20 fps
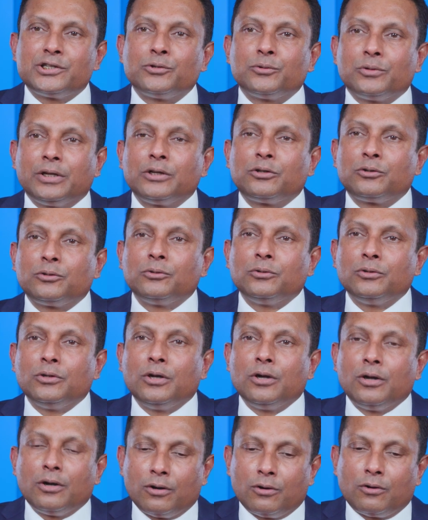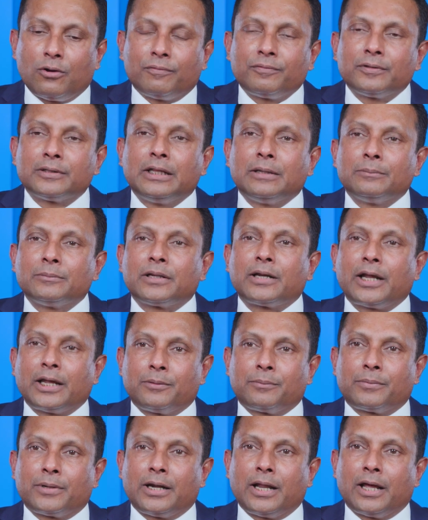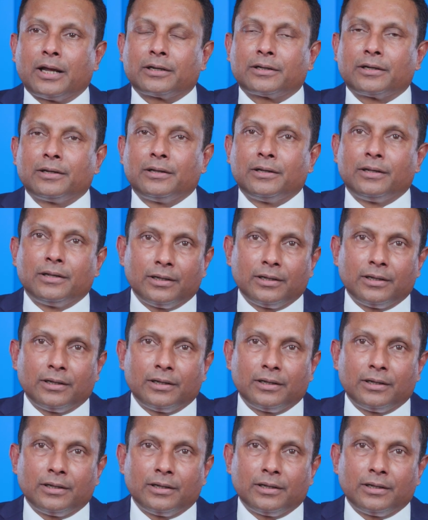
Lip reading: you need to offer them the right product.